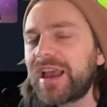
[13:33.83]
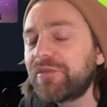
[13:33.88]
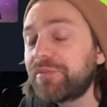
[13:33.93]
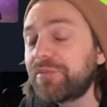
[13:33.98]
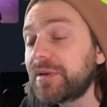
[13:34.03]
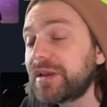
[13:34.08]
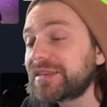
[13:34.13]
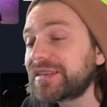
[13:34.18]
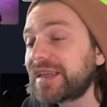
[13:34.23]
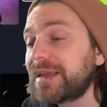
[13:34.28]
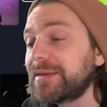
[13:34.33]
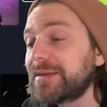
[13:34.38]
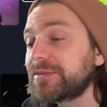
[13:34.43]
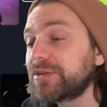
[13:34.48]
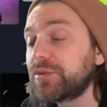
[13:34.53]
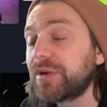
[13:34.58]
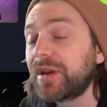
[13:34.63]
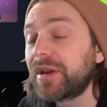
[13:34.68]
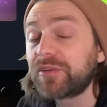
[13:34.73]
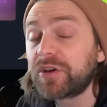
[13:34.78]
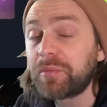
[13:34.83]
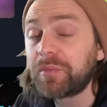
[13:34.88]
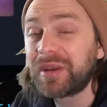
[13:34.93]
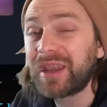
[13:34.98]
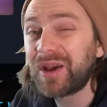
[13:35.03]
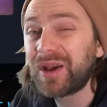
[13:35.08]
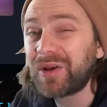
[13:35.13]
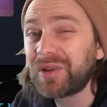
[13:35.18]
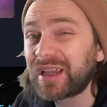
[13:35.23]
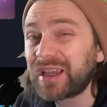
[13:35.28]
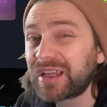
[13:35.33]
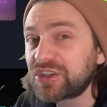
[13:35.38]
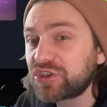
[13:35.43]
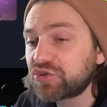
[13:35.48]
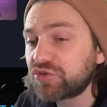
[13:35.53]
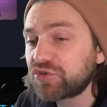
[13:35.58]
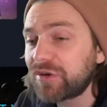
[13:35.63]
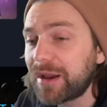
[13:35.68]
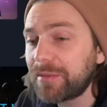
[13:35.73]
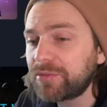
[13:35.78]
F P S games that we have coming out, like
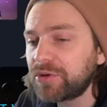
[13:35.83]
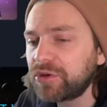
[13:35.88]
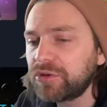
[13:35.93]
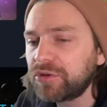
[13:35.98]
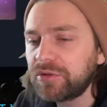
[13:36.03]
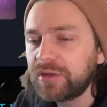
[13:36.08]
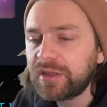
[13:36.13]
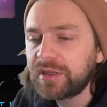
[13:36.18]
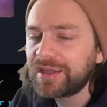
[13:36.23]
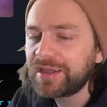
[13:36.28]
Shrapnel,